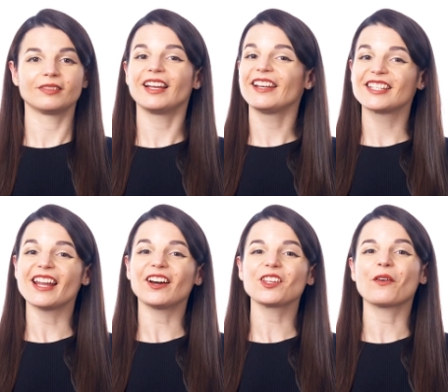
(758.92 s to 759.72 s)
And
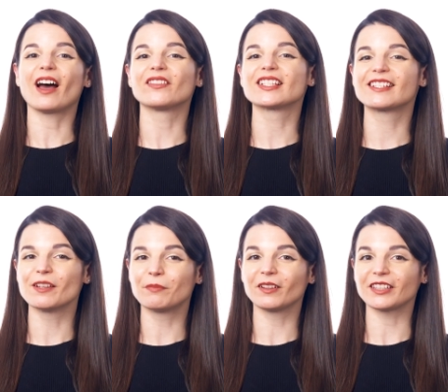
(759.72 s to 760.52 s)
now you have a
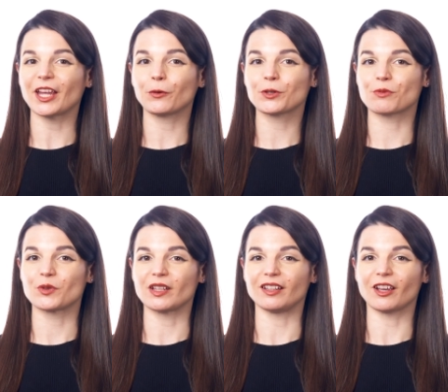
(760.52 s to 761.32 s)
simple language
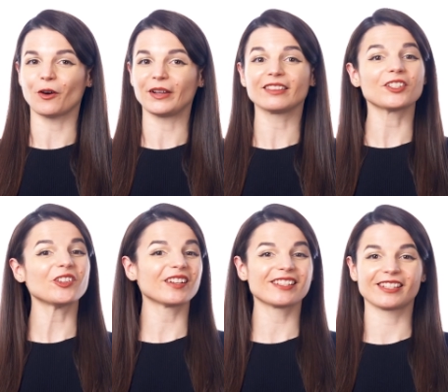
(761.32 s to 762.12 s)
routine going that you
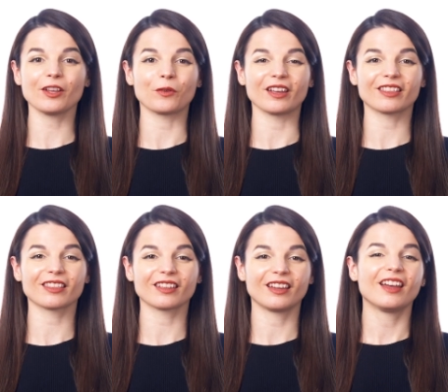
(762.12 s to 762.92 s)
can stick
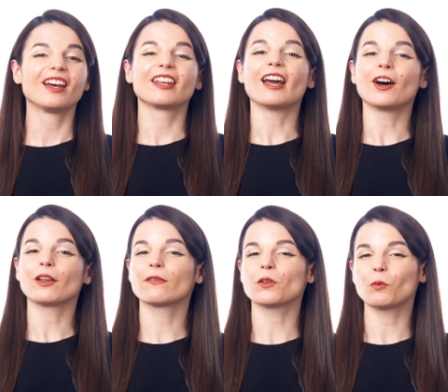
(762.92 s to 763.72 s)
with. Now,
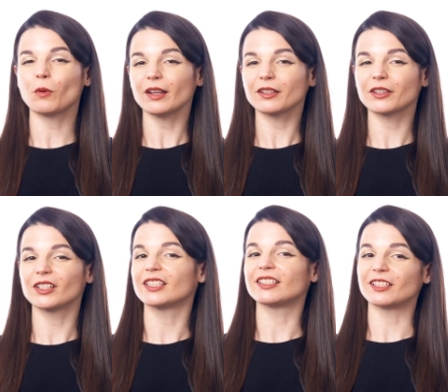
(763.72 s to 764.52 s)
if you want to learn
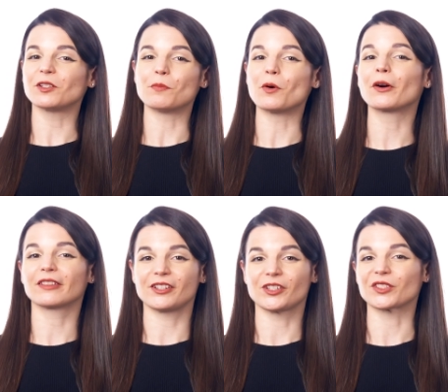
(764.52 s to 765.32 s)
a little more
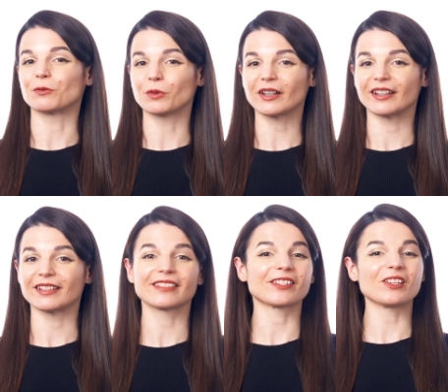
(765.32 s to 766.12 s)
than just
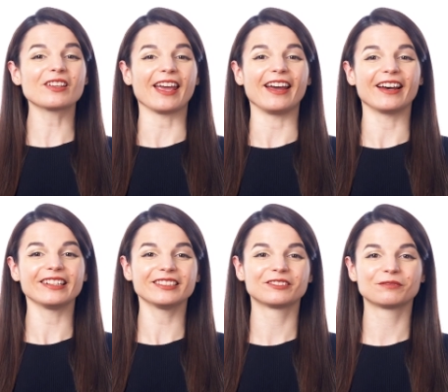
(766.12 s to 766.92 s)
words, you can